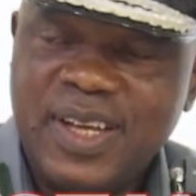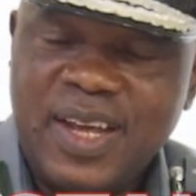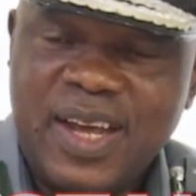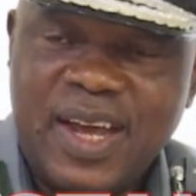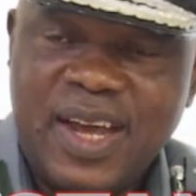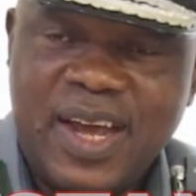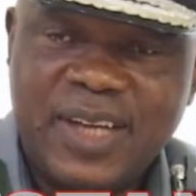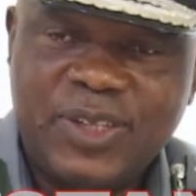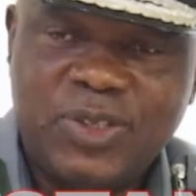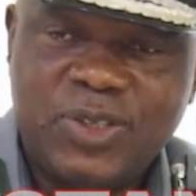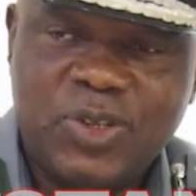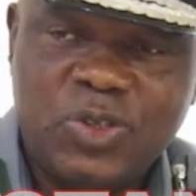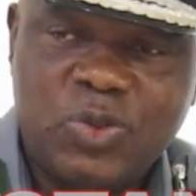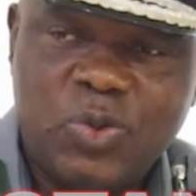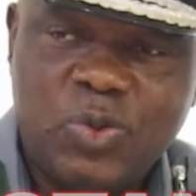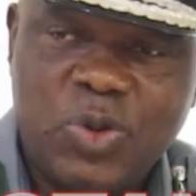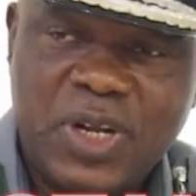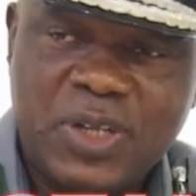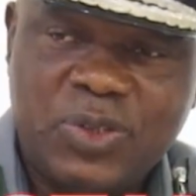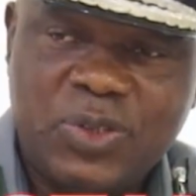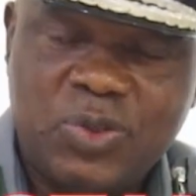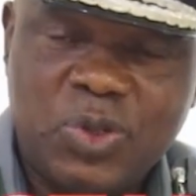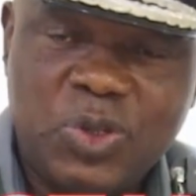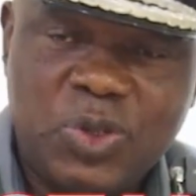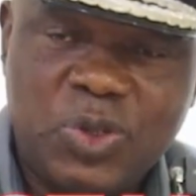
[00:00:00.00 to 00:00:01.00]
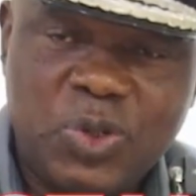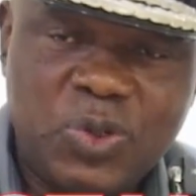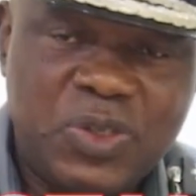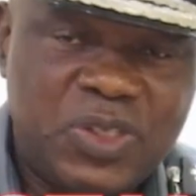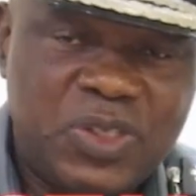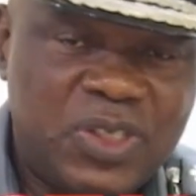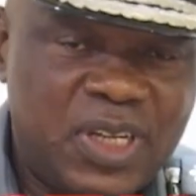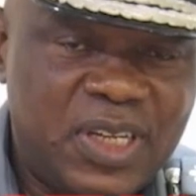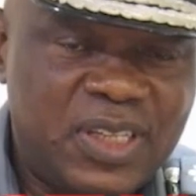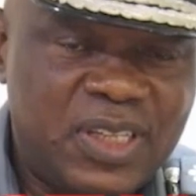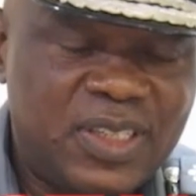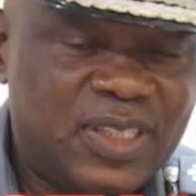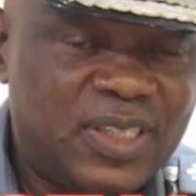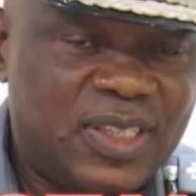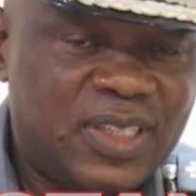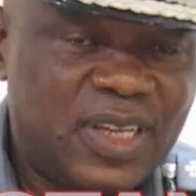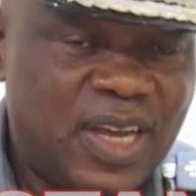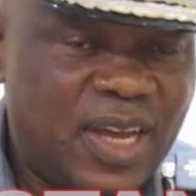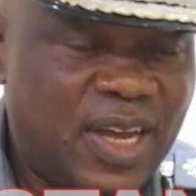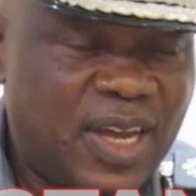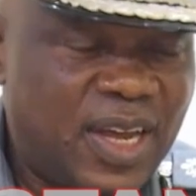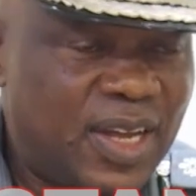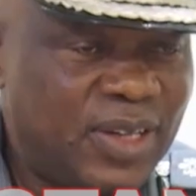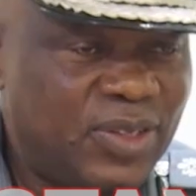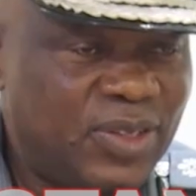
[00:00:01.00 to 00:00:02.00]
I just wanted to use this
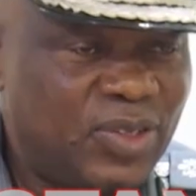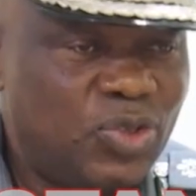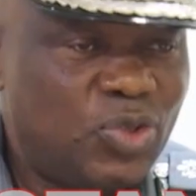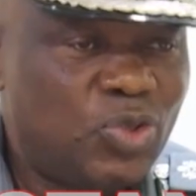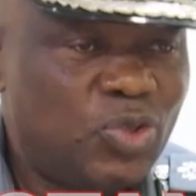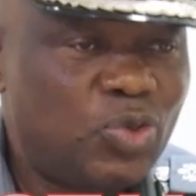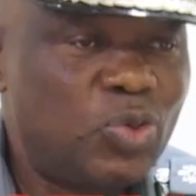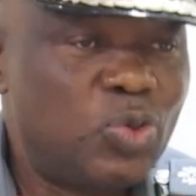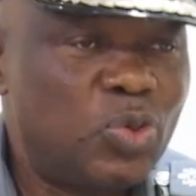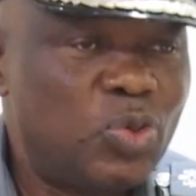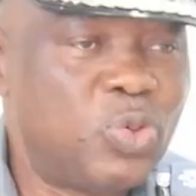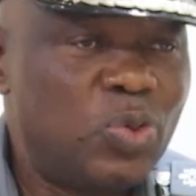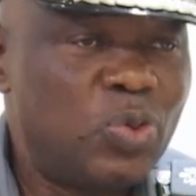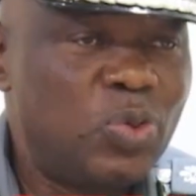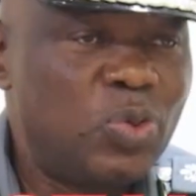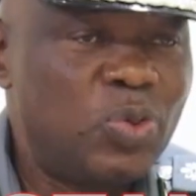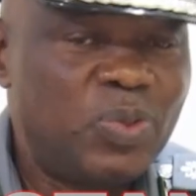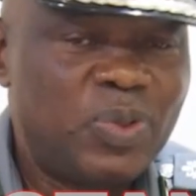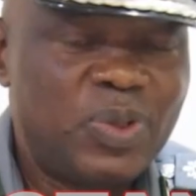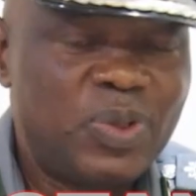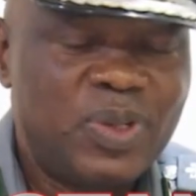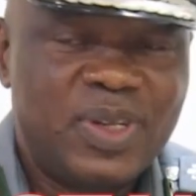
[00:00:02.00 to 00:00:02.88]
to